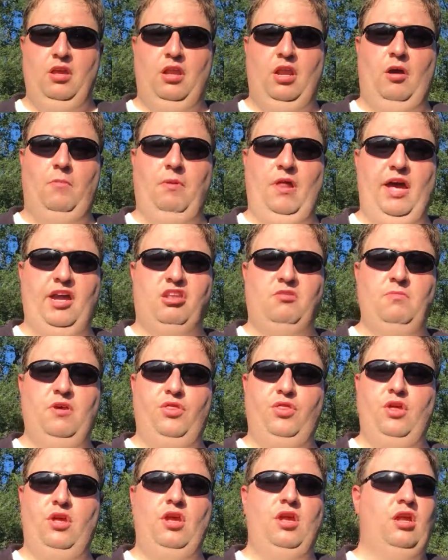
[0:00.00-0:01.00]
Now
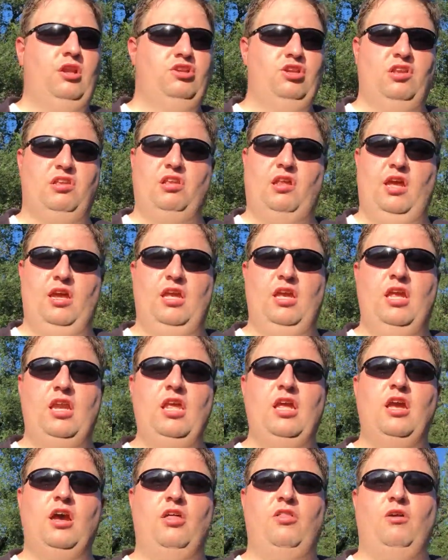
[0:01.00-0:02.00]
blacksmithing, just like
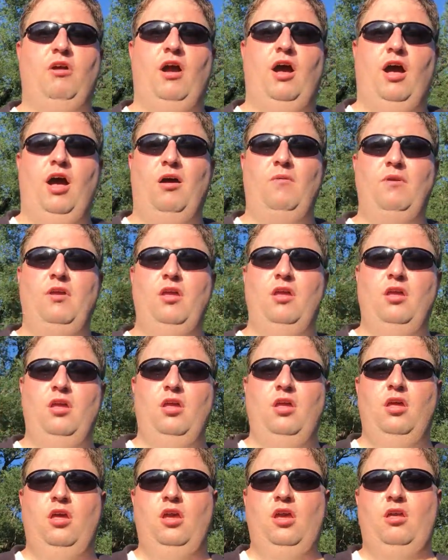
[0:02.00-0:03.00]
any other hobby,
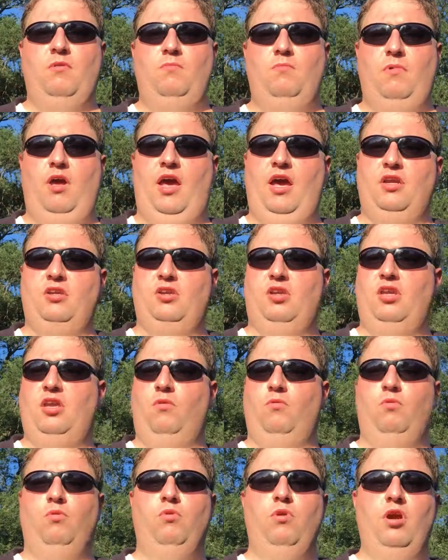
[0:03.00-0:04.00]
can actually
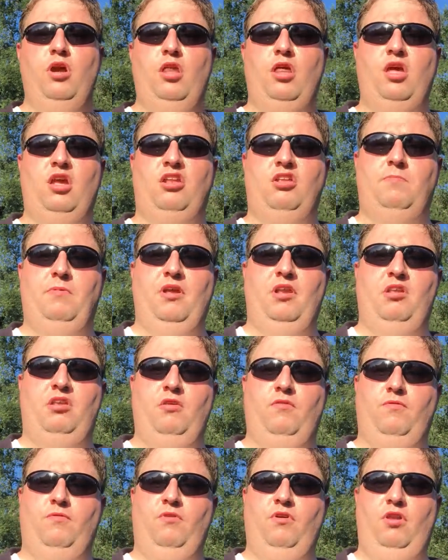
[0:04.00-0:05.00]
get really
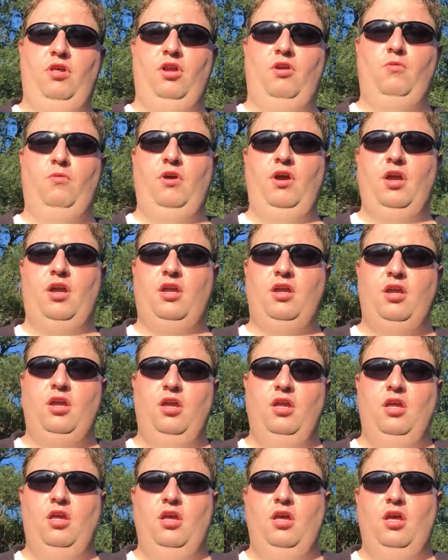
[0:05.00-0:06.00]
expensive really quick.
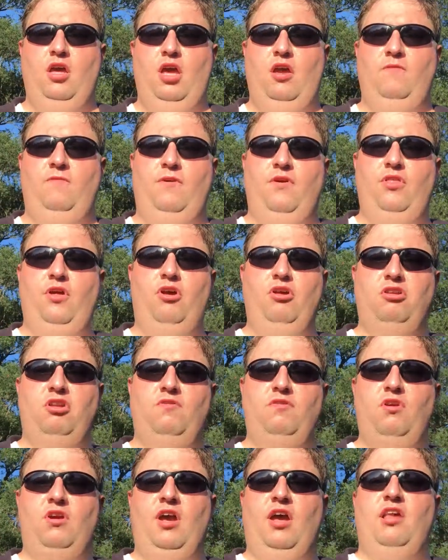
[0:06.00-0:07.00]
And for those
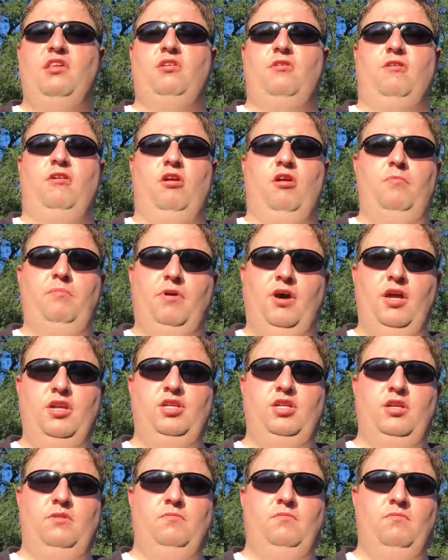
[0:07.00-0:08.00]
of you guys that are on a
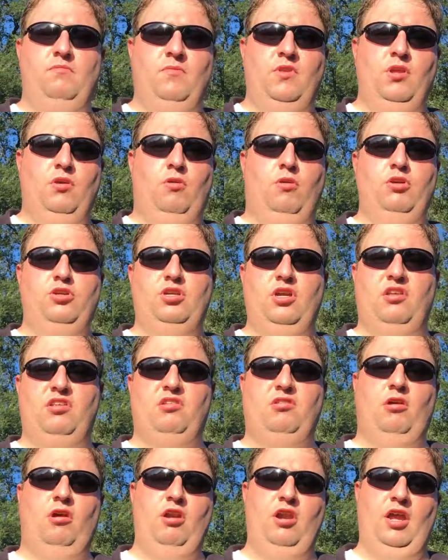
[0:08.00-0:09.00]
budget, or
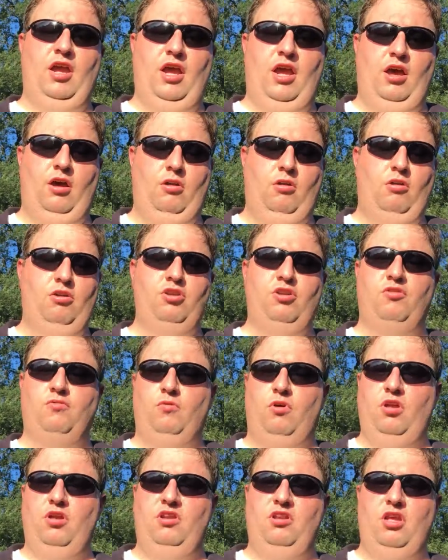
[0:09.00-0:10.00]
just starting out, or just
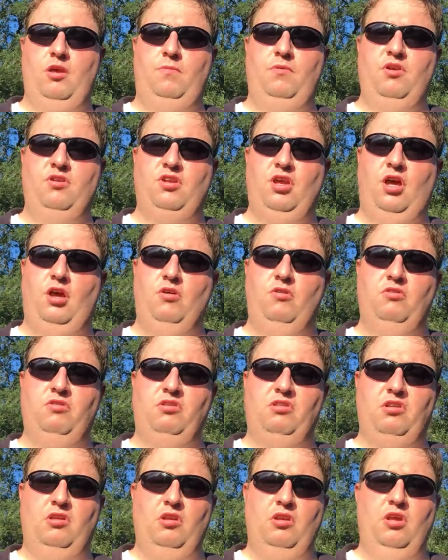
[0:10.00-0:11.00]
wanna dip your
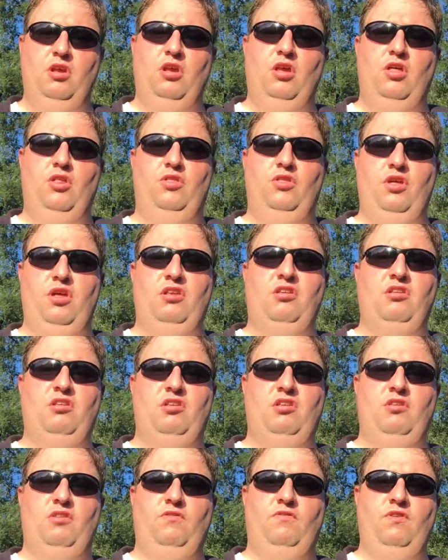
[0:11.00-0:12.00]
toes, this
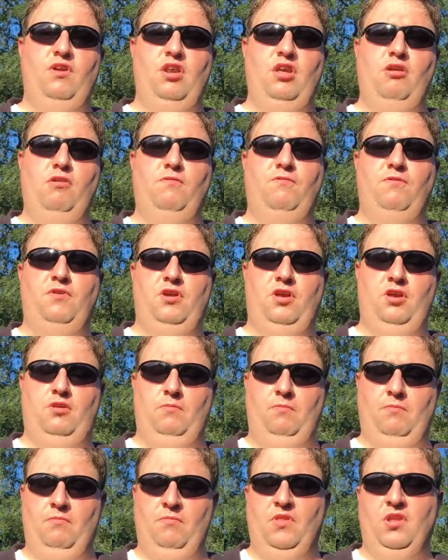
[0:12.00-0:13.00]
is the video for you.